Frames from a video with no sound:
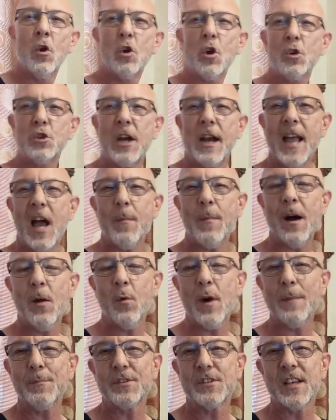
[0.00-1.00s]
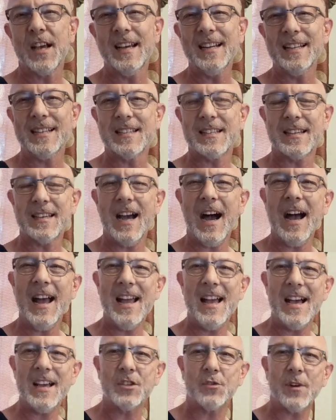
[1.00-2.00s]
Go check out my website at
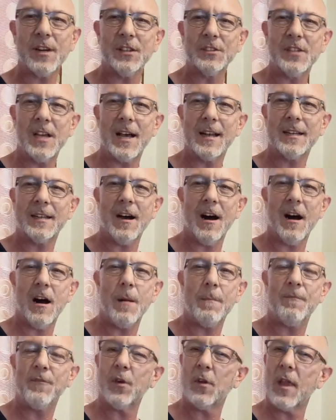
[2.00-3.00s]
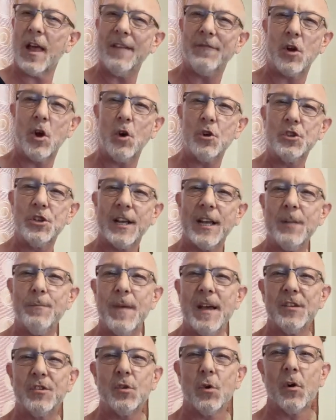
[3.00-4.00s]
skyazrael.com for life coaching and
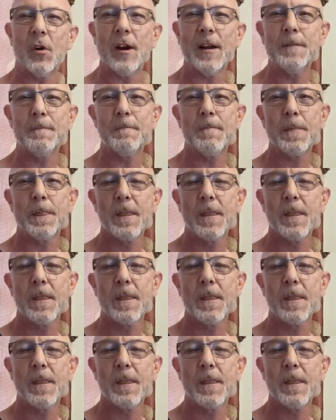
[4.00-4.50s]
mentoring.